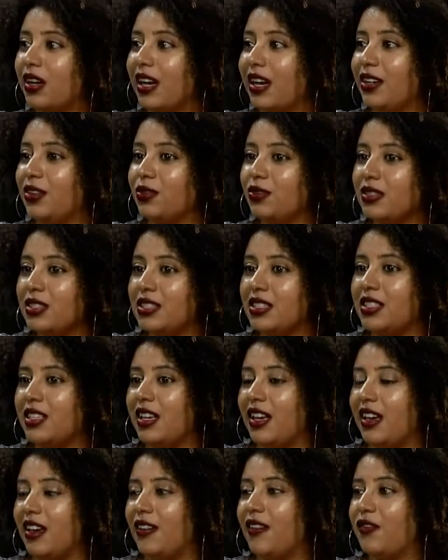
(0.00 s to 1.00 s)
I don't
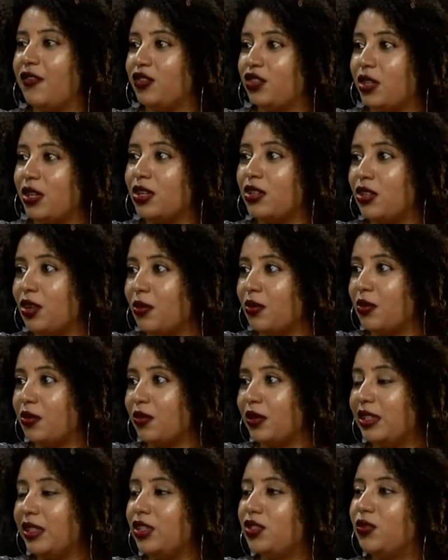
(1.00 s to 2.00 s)
see F3 Global
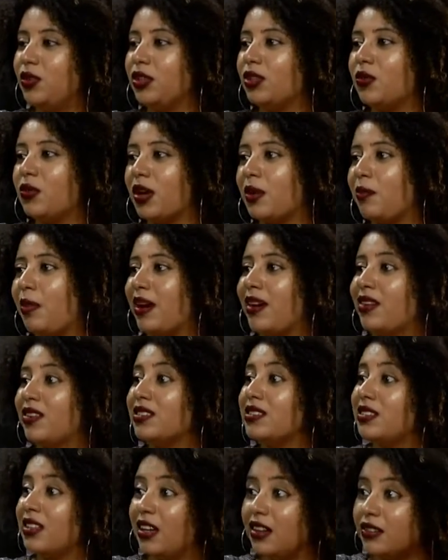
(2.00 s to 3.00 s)
really doing the work by
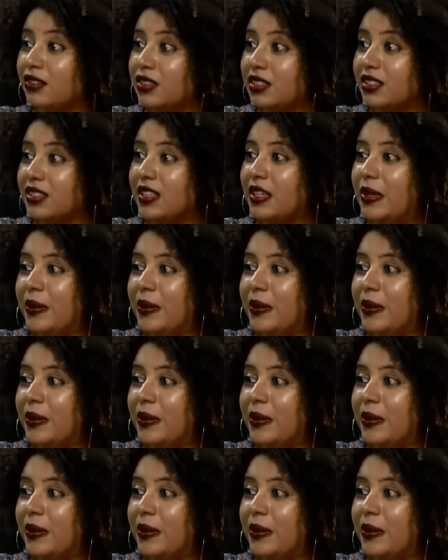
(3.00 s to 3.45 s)
ourselves